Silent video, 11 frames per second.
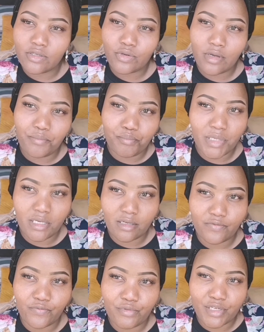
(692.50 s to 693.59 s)
It took a
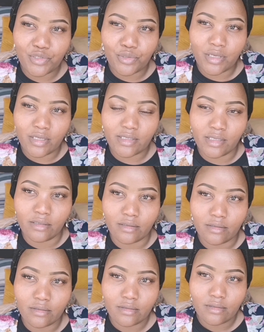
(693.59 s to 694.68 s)
minute for it to hit
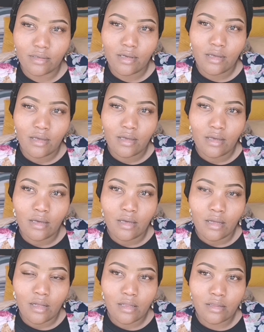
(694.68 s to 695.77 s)
in.
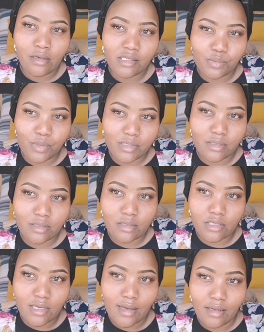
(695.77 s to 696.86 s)
This wasn't
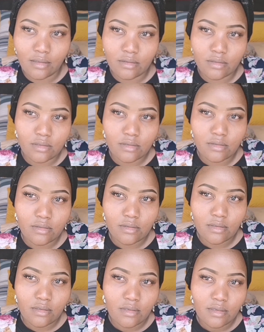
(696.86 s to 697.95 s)
a child.
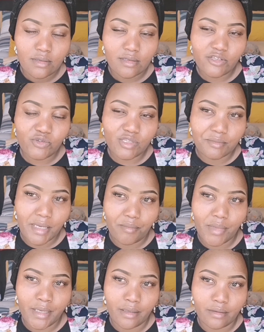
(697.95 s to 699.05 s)
This was
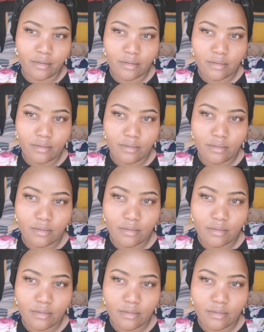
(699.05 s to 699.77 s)
my man.